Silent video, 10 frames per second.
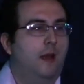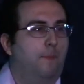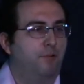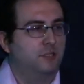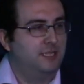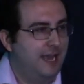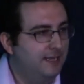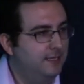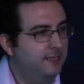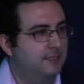
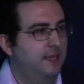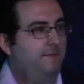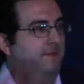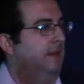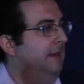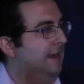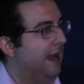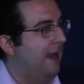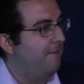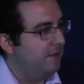pretend as if
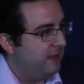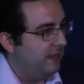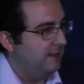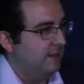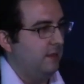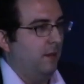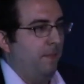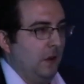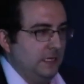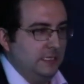everything that their
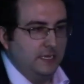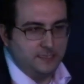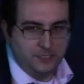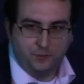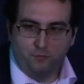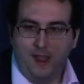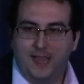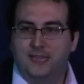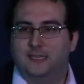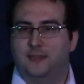party does is
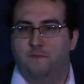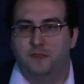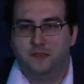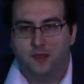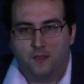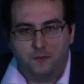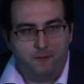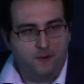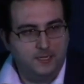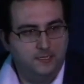right and everything the other
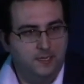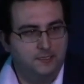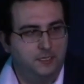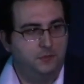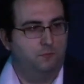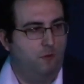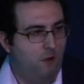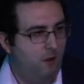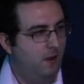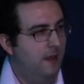party does is
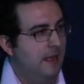wrong.